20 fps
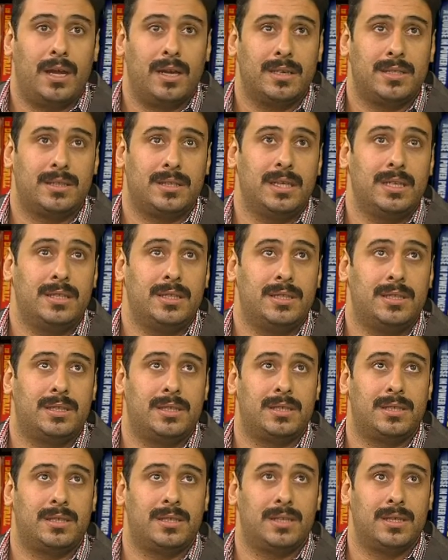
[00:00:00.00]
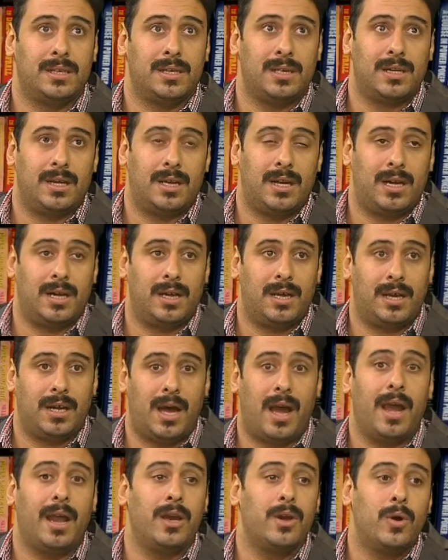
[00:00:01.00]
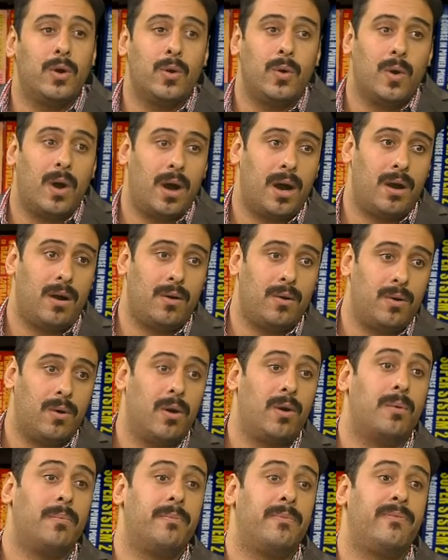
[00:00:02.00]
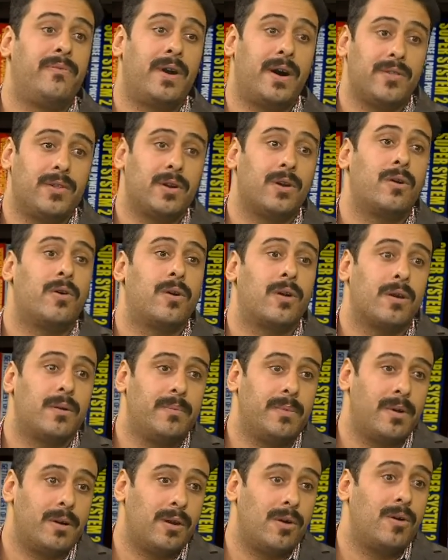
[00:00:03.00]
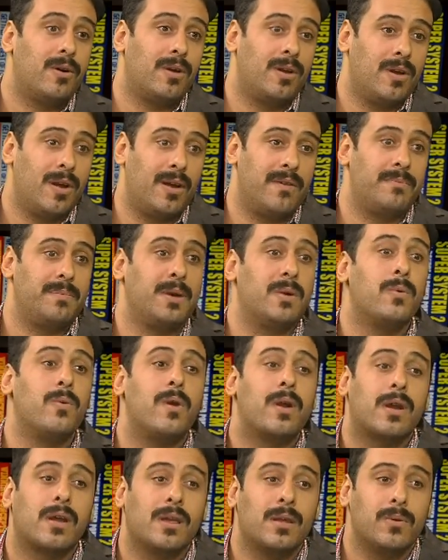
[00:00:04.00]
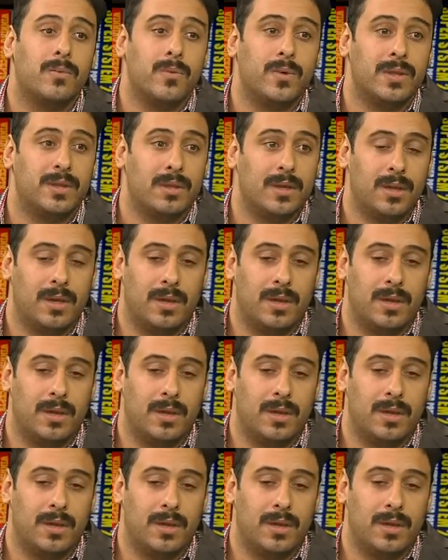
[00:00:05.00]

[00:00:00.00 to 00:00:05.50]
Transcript: since I know how Father Jorge Bergoglio have been working with